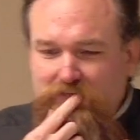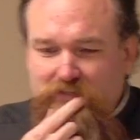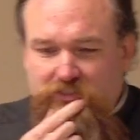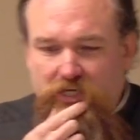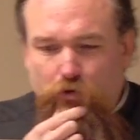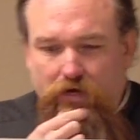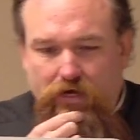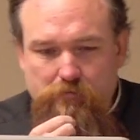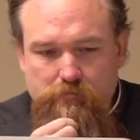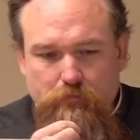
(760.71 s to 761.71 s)
so
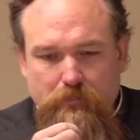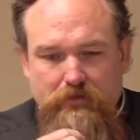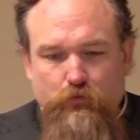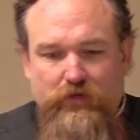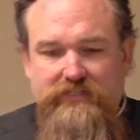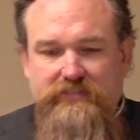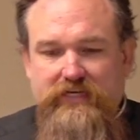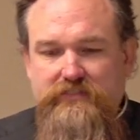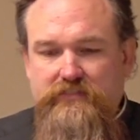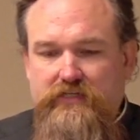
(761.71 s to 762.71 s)
uh, when it
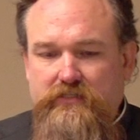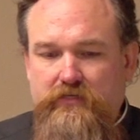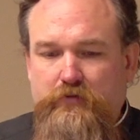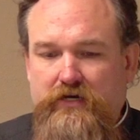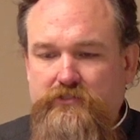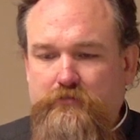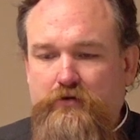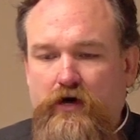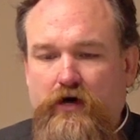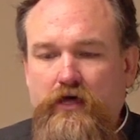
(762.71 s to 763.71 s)
says that the Apostle
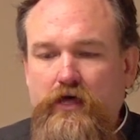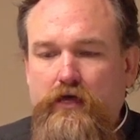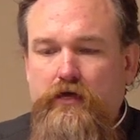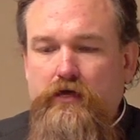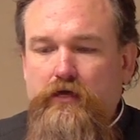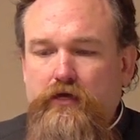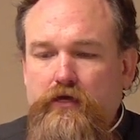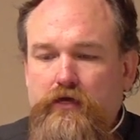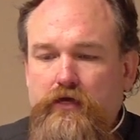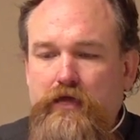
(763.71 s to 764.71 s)
Paul
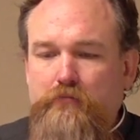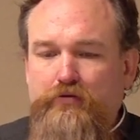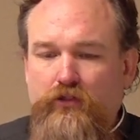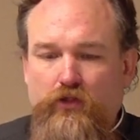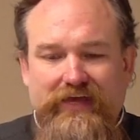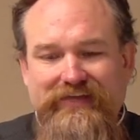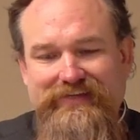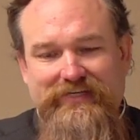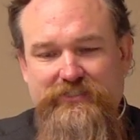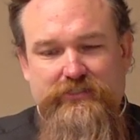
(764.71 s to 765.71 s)
employed
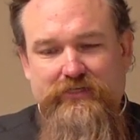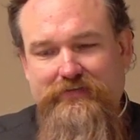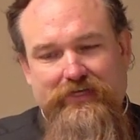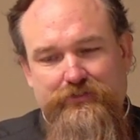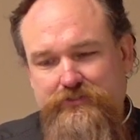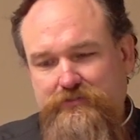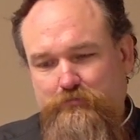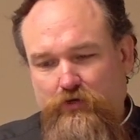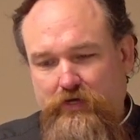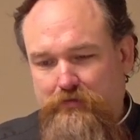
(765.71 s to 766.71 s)
the history of the ancients,
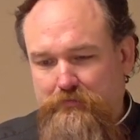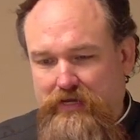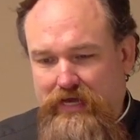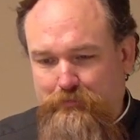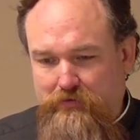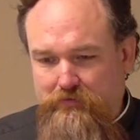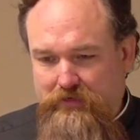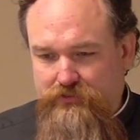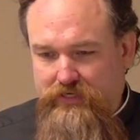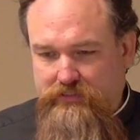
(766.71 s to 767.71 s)
employed, I'm not happy with
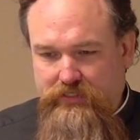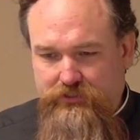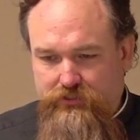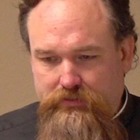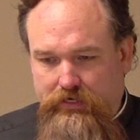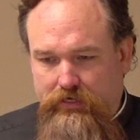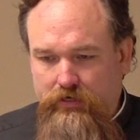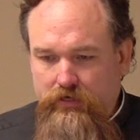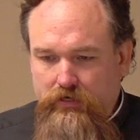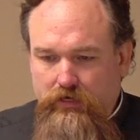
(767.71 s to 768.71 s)
my translation
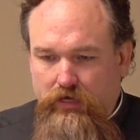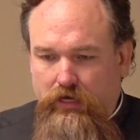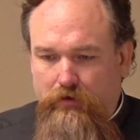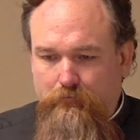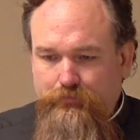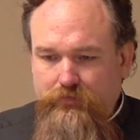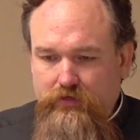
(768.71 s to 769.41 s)
there. Um,